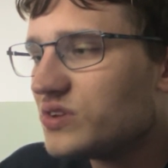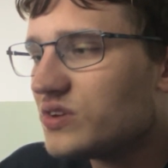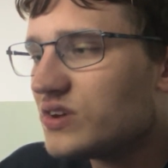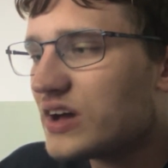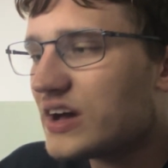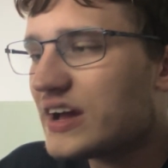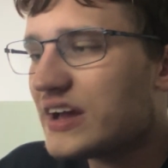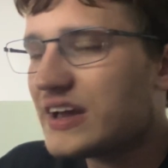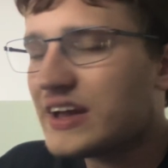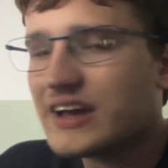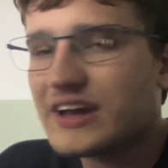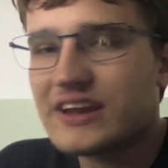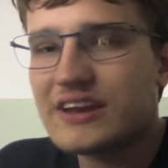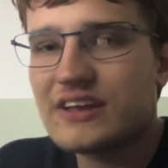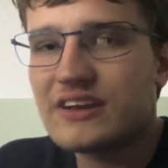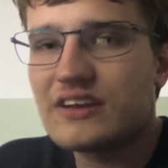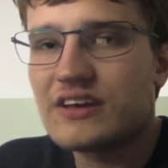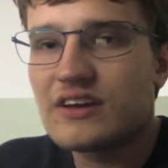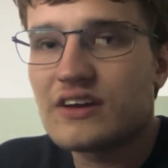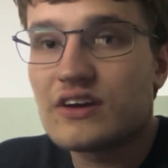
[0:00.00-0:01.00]
I
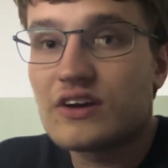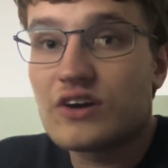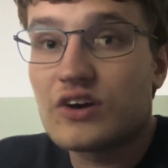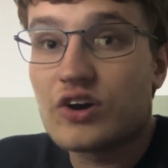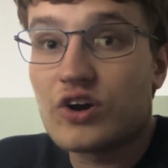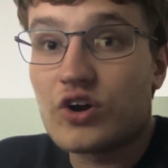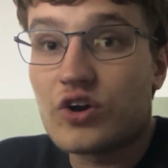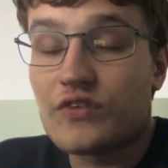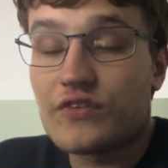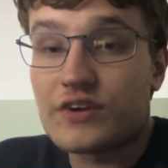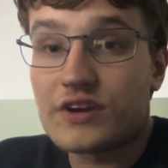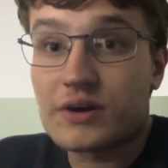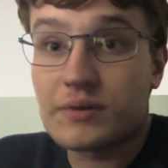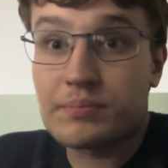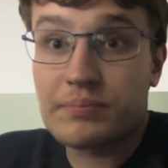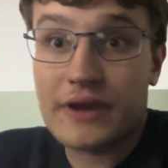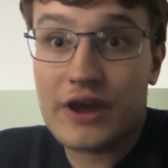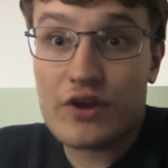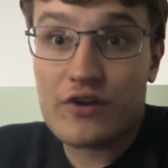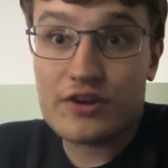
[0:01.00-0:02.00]
headed over to
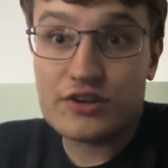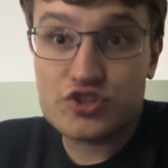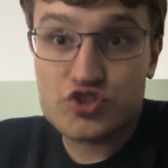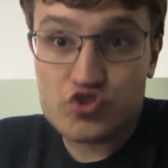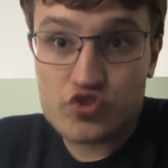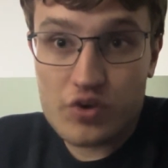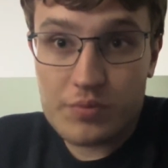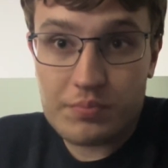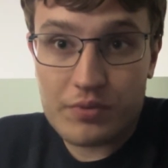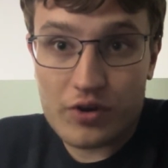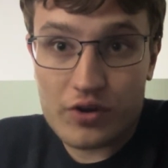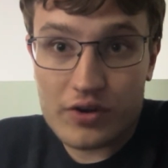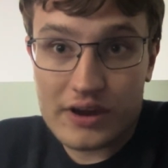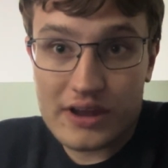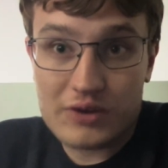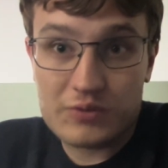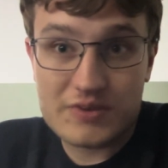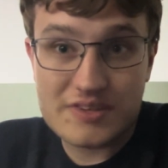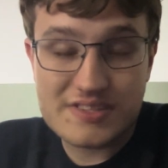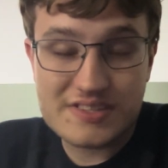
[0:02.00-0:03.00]
Paratrooper.
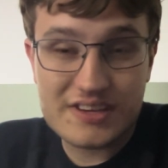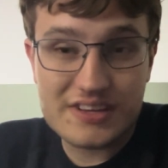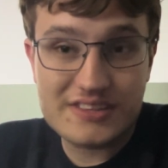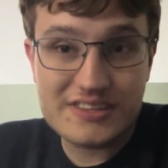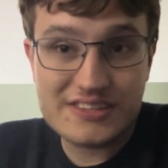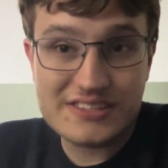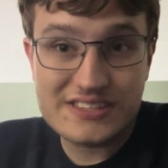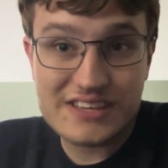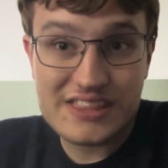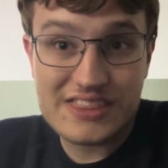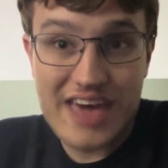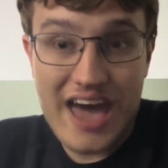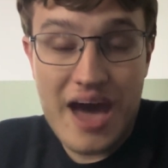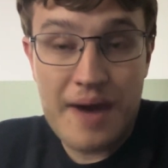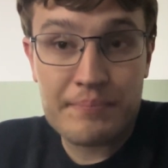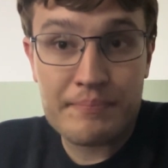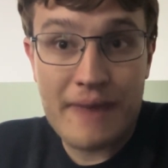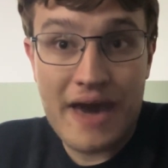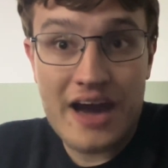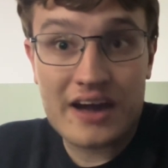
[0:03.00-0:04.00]
It was good to see
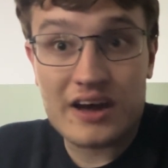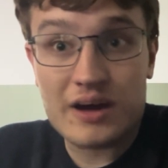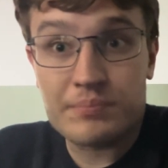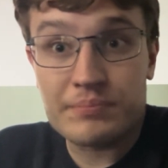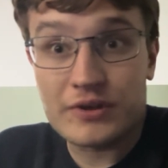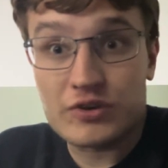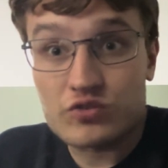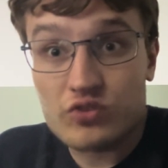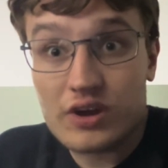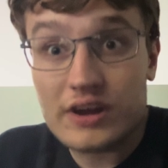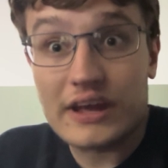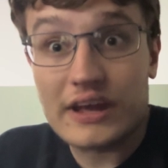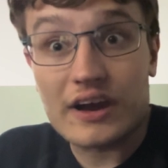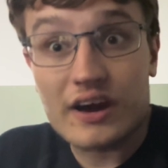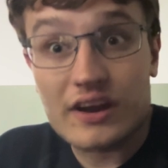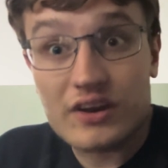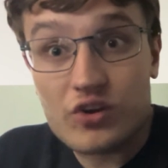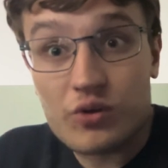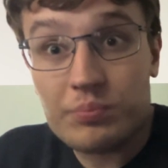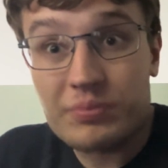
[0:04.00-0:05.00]
that back up and running
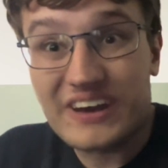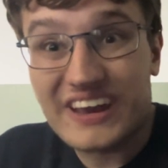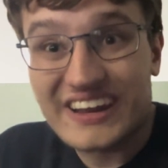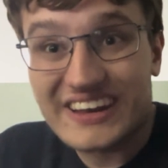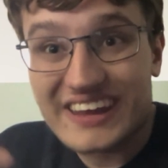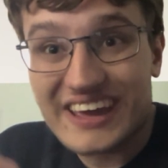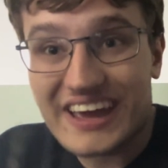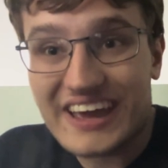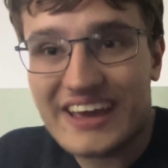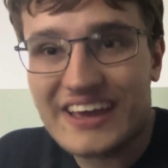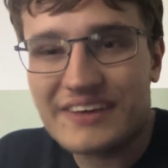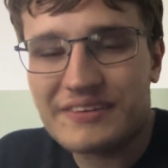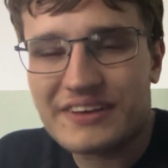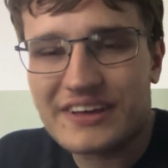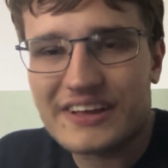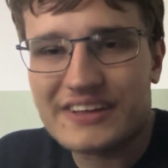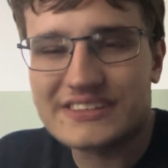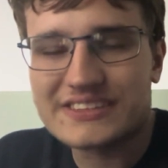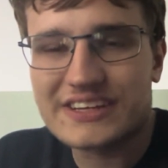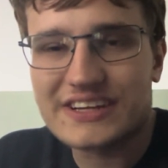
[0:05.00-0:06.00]
on opening day,
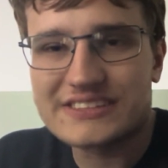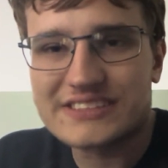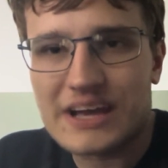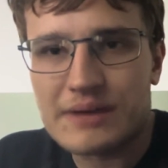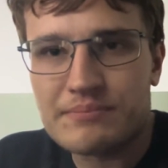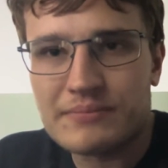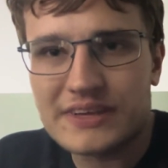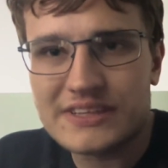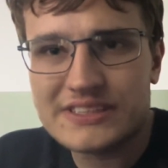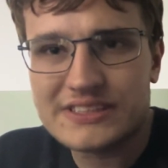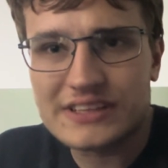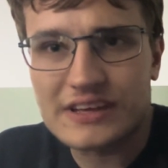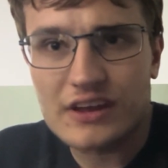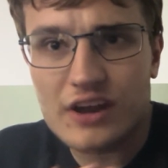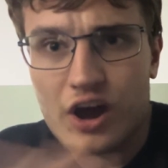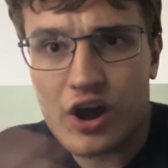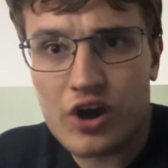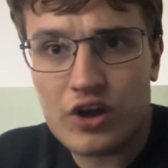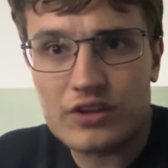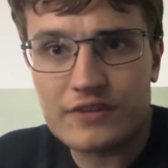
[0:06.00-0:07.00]
because I missed it
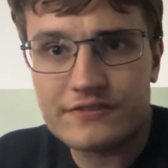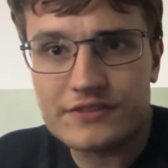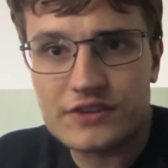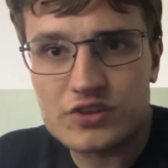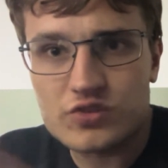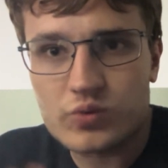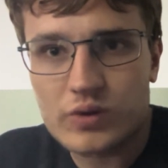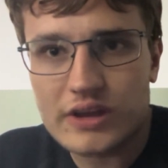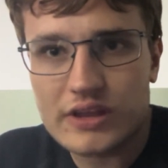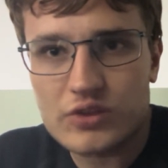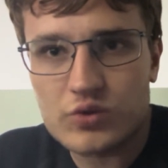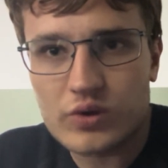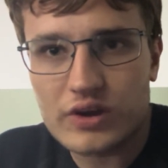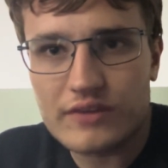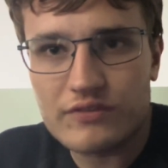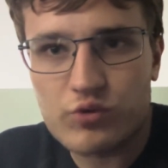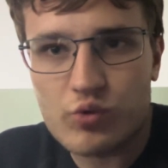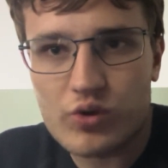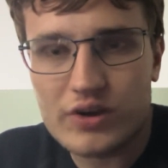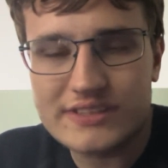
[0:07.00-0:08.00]
all of the
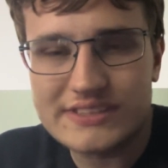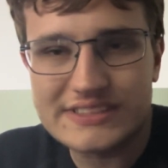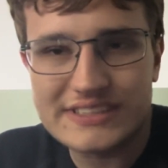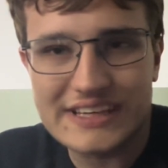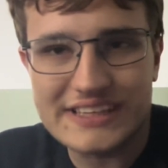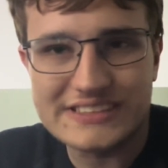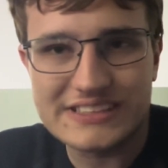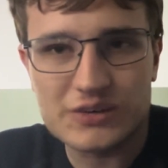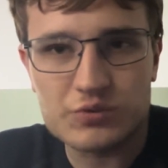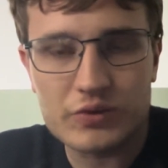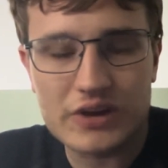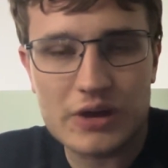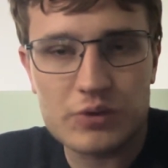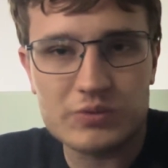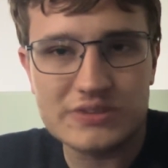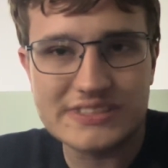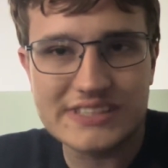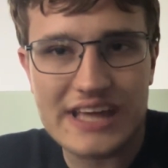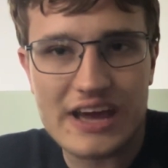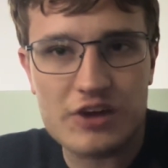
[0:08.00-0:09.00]
2024 season when it
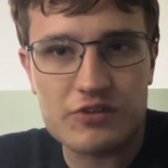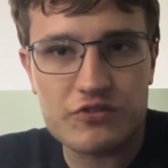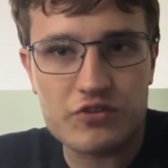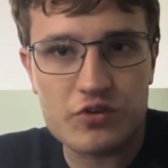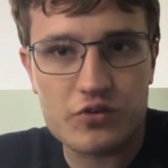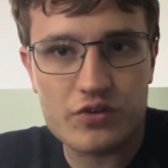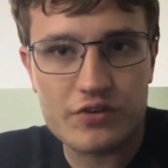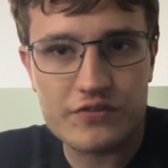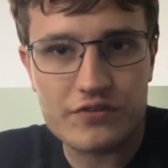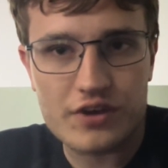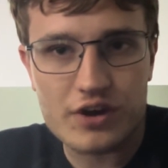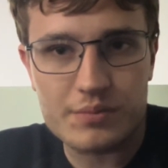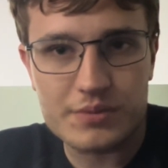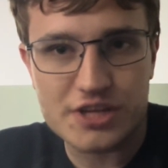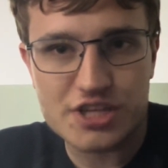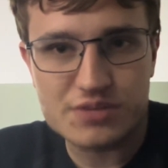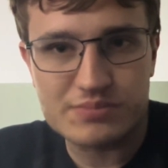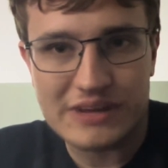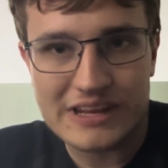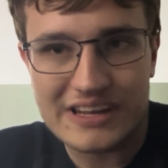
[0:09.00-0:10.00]
was down for
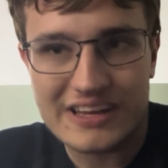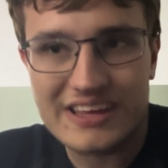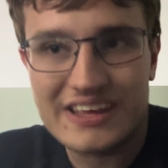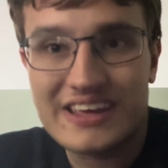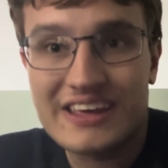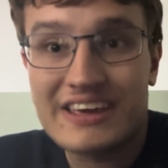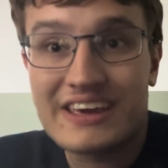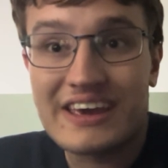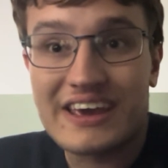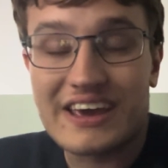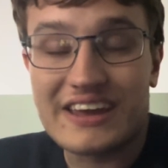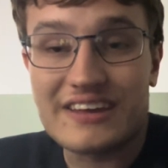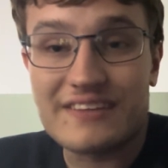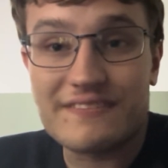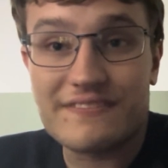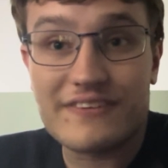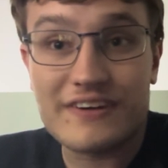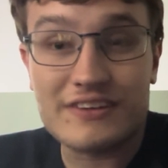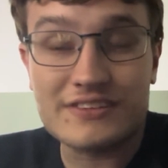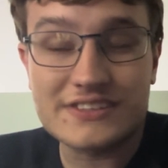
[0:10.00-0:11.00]
refurbishment, and
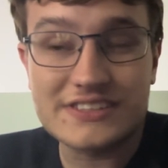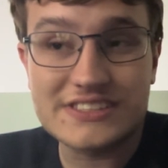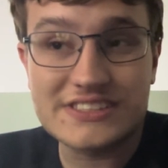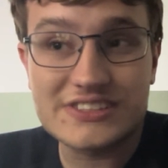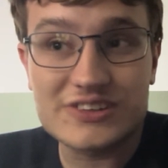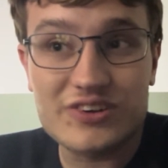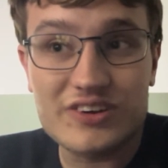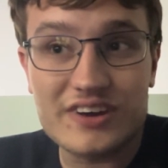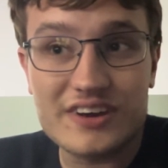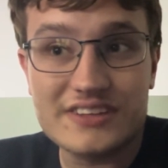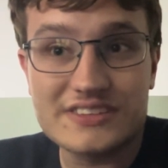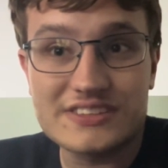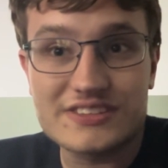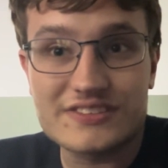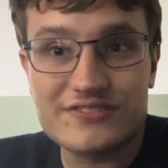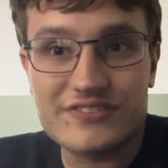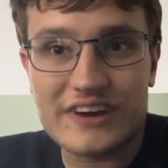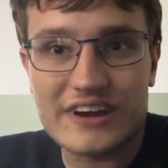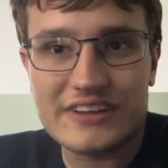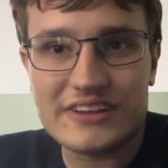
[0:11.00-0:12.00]
it felt so good to
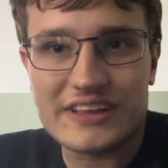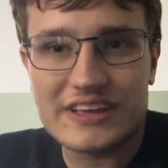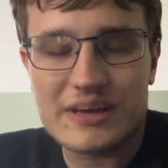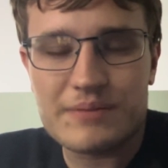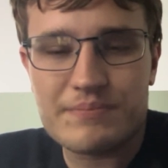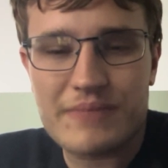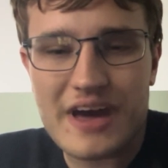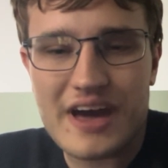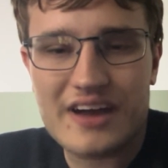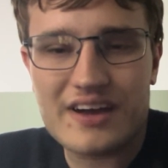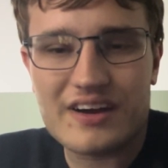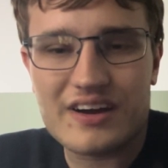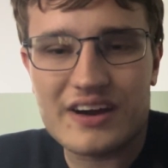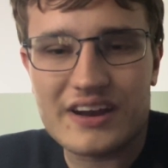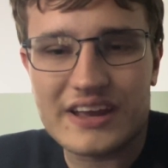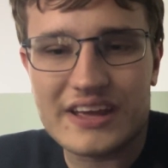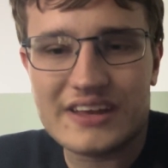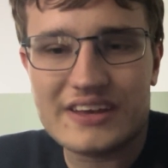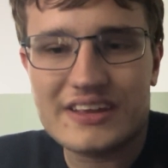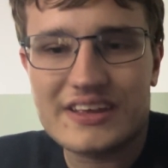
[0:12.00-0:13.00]
finally get back on
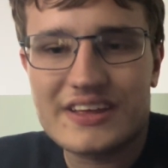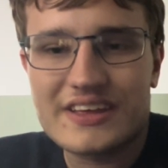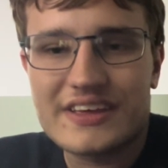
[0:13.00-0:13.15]
it.